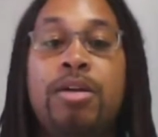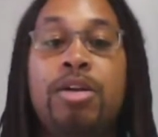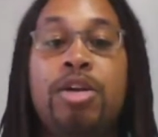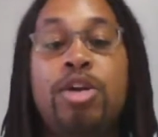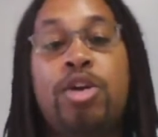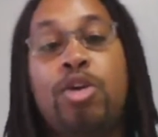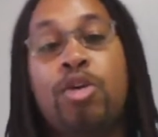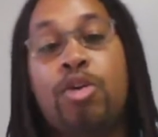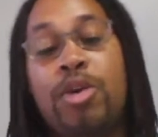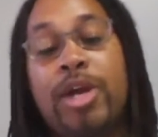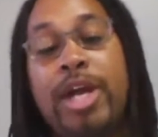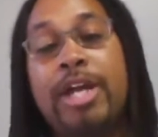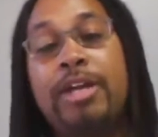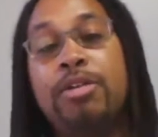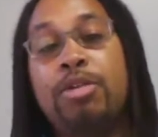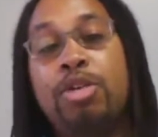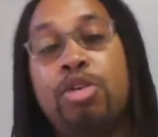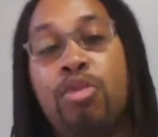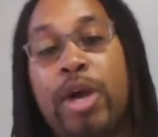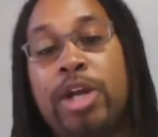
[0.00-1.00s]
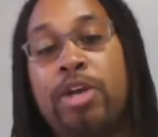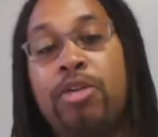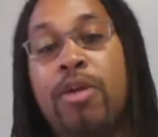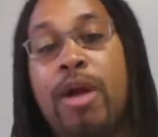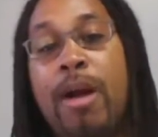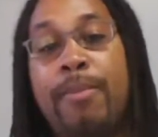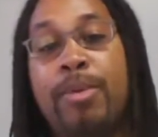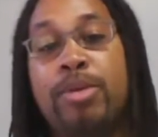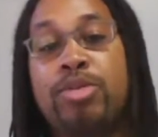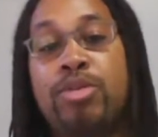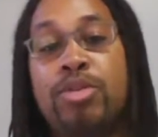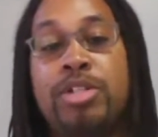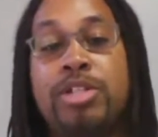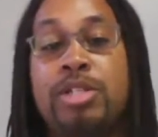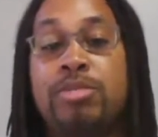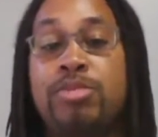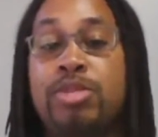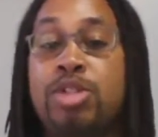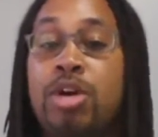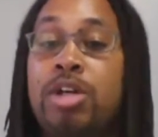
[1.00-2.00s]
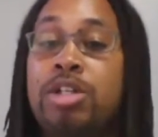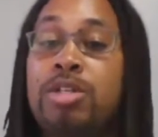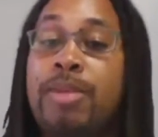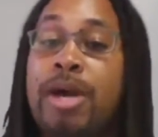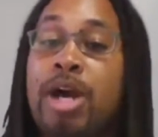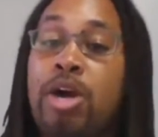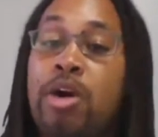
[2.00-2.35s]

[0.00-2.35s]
create greater opportunities, as we talked about,